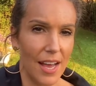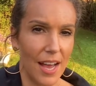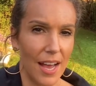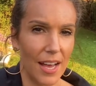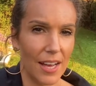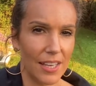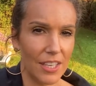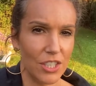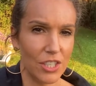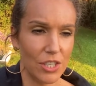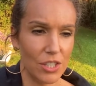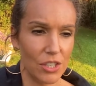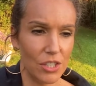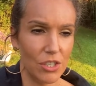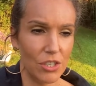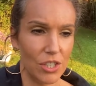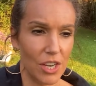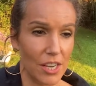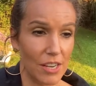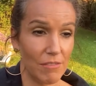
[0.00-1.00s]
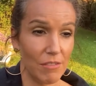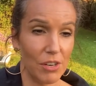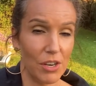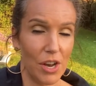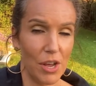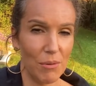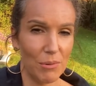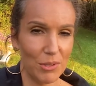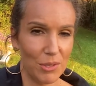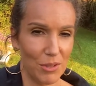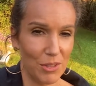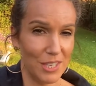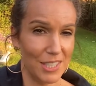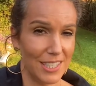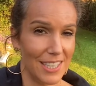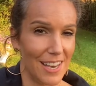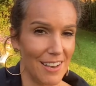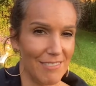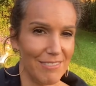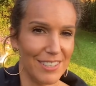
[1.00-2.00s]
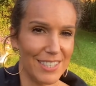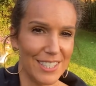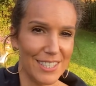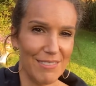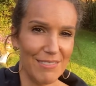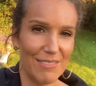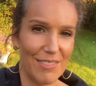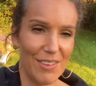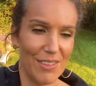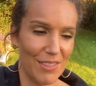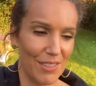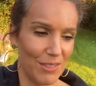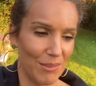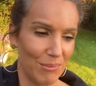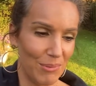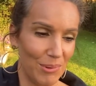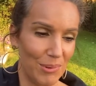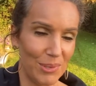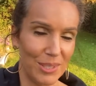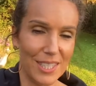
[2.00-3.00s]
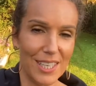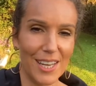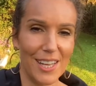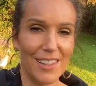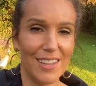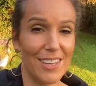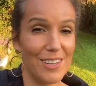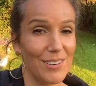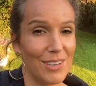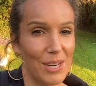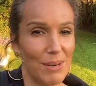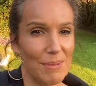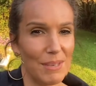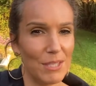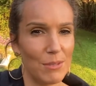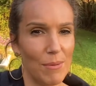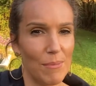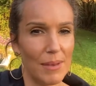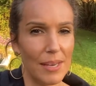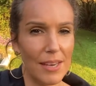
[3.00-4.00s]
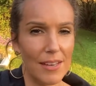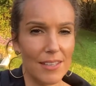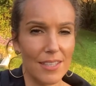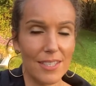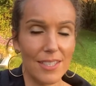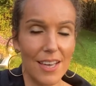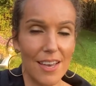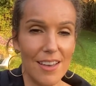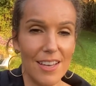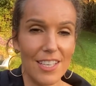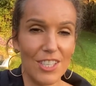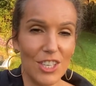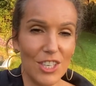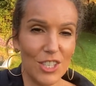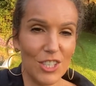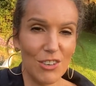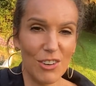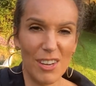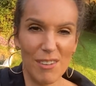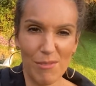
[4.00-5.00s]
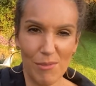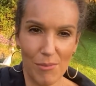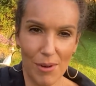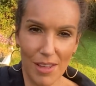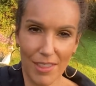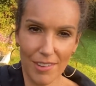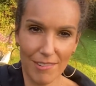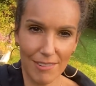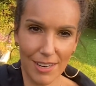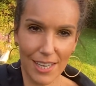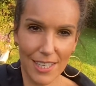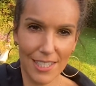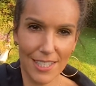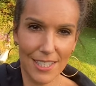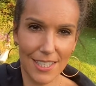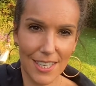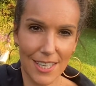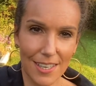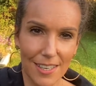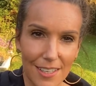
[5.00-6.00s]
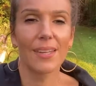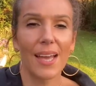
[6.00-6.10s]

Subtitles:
and you don't even know what's on the surface of the water that you're going to be swimming in, so it's just not even worth the risk.